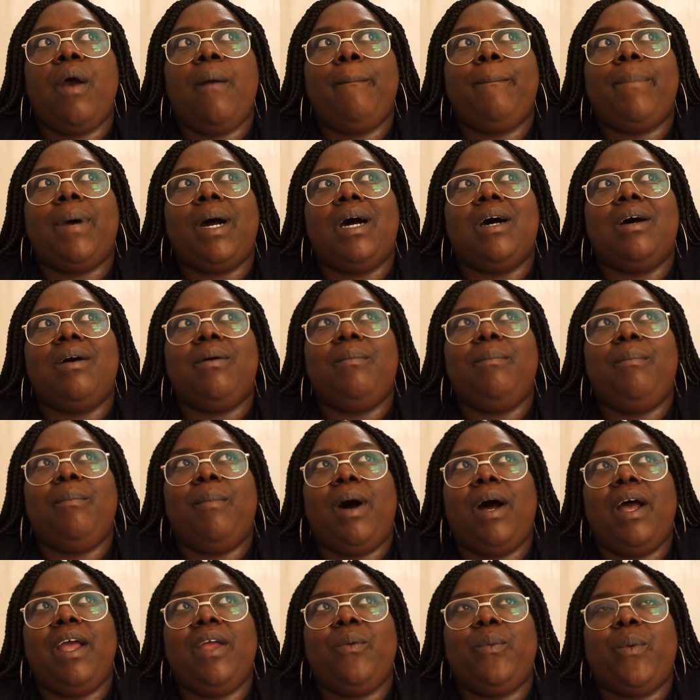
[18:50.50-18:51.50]
but
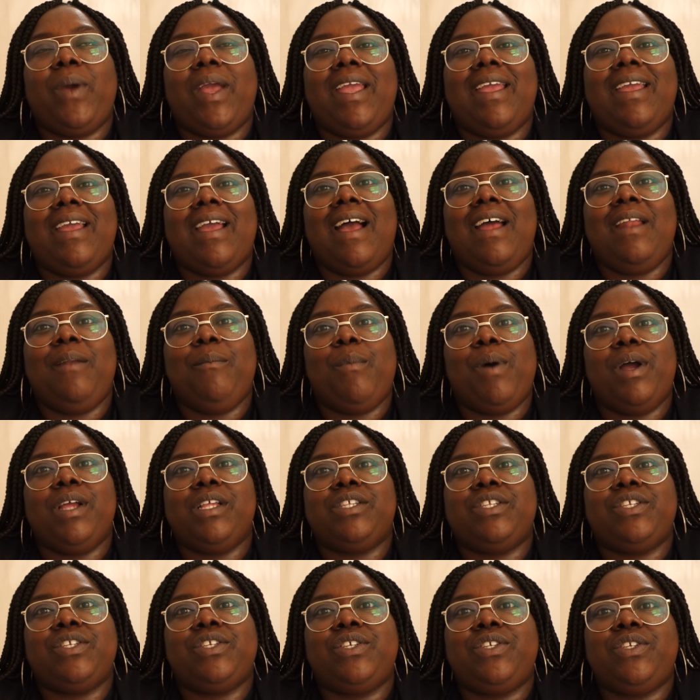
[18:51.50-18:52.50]
my weight and my
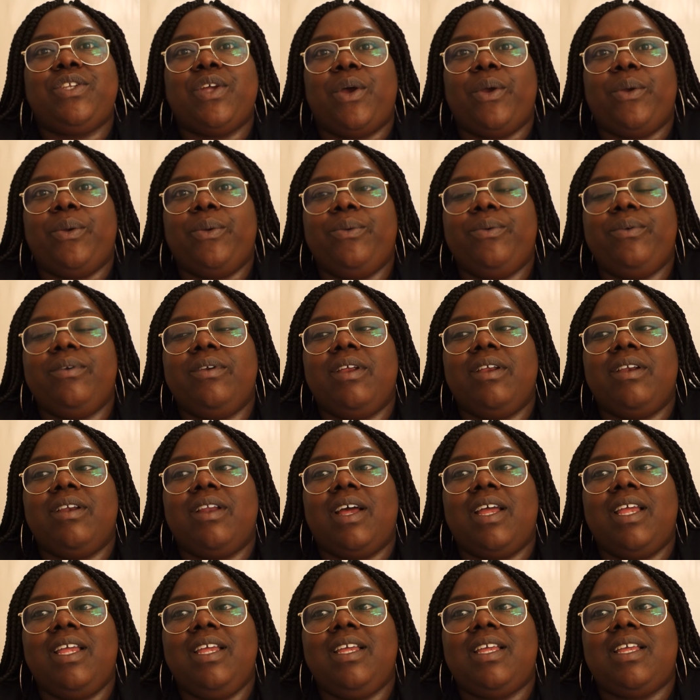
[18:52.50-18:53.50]
stone,
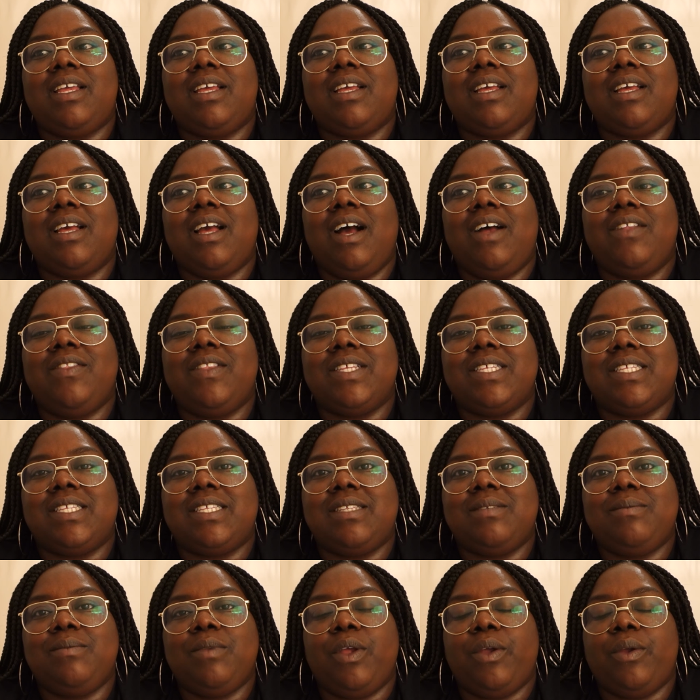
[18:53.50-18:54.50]
like
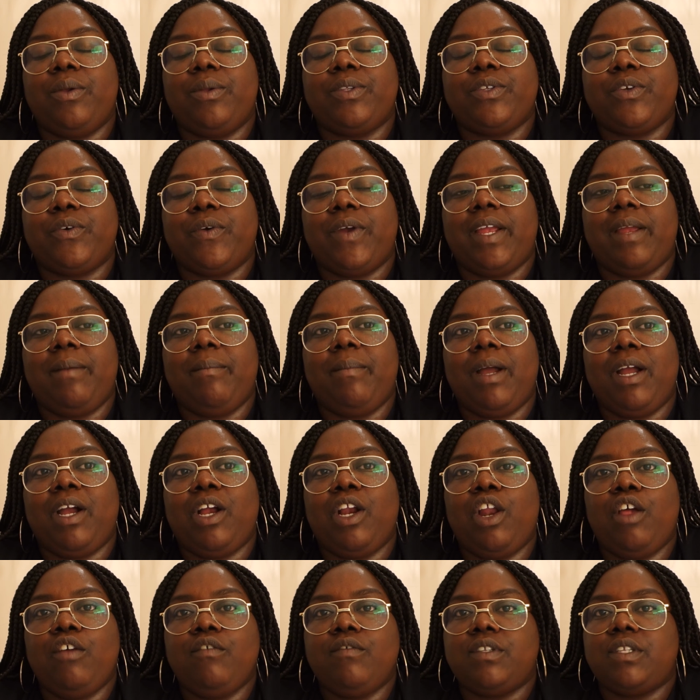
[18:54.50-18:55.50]
my
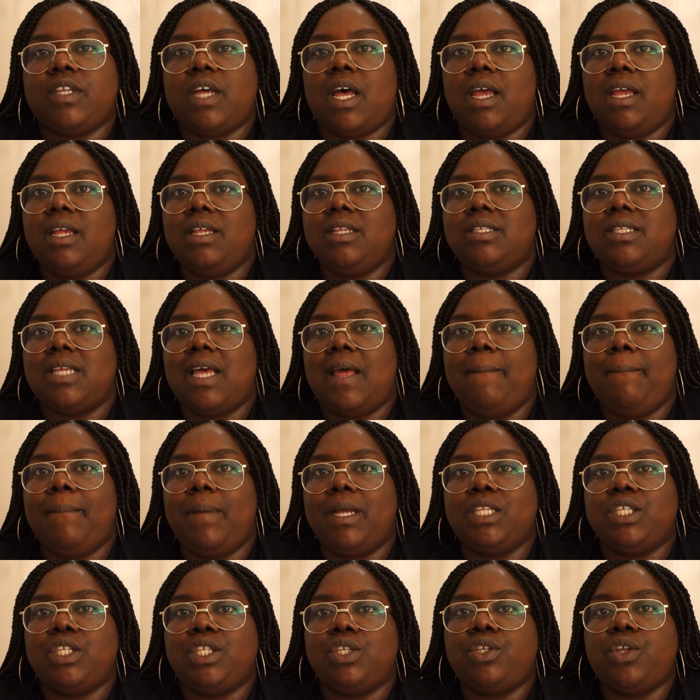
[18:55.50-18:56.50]
clothes size and
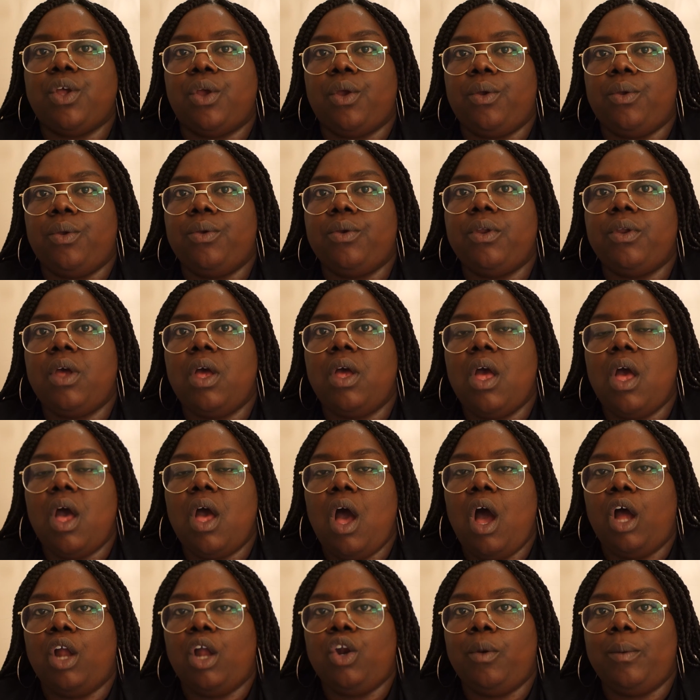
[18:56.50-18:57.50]
my stone
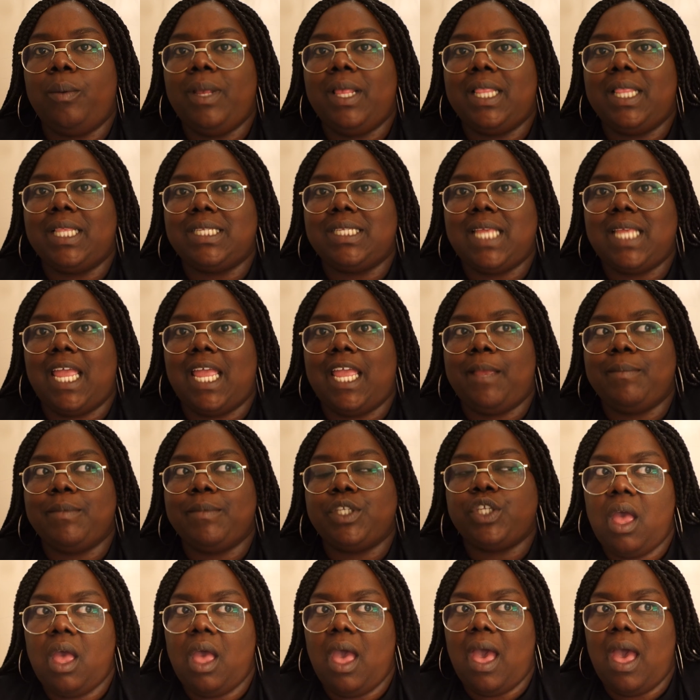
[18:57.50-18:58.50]
are normally the same.
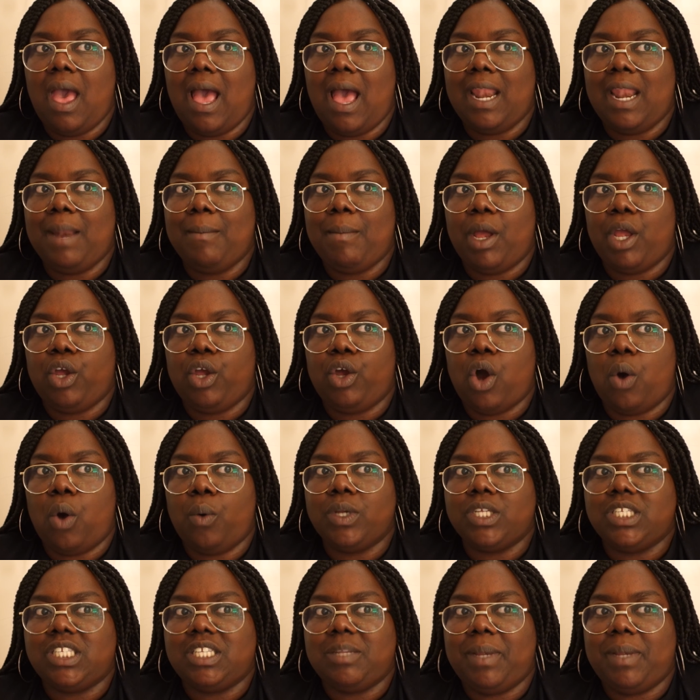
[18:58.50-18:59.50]
So, and my goal
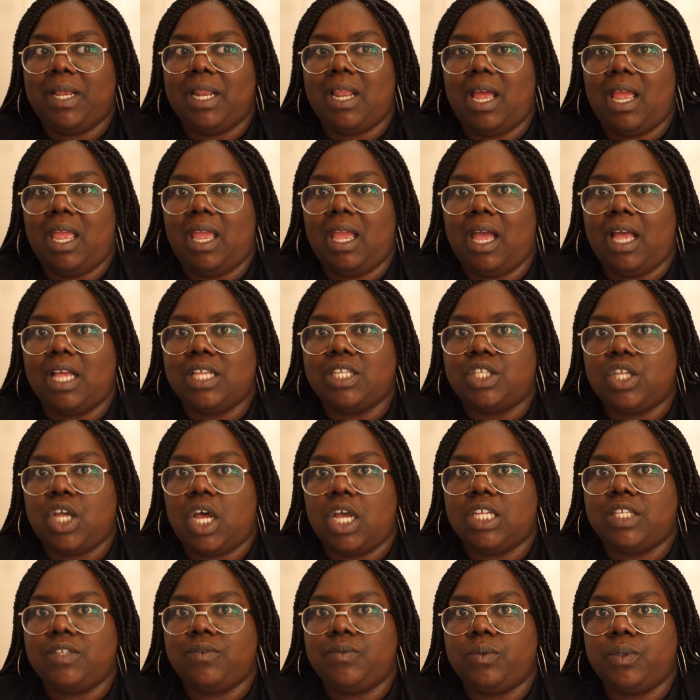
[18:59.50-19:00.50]
is to be like a
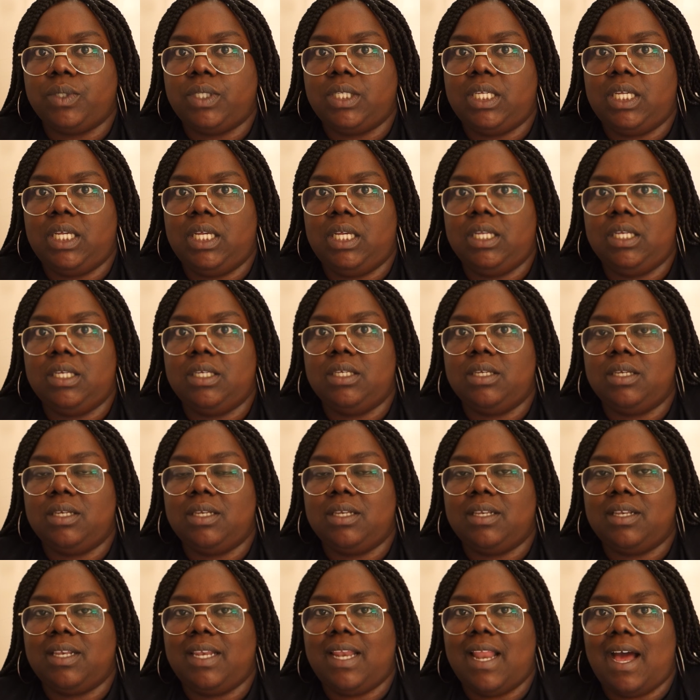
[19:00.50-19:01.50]
size 14
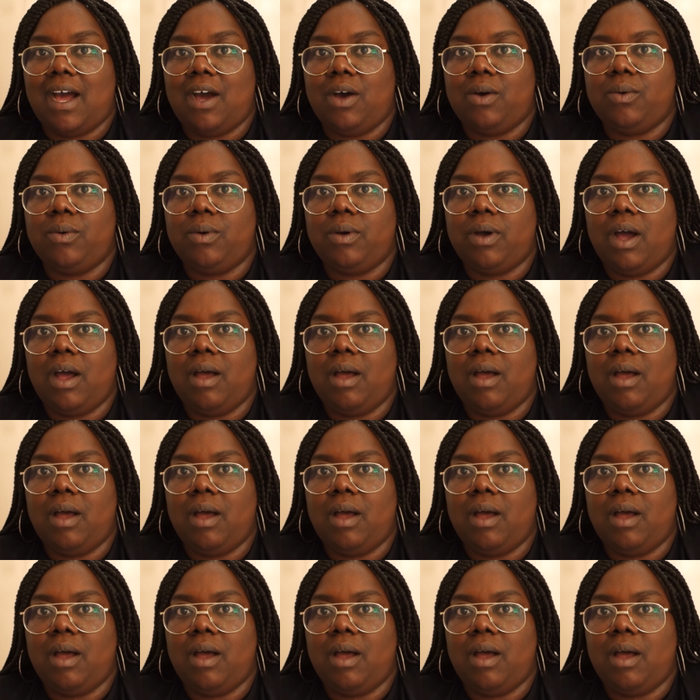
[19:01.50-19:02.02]
now.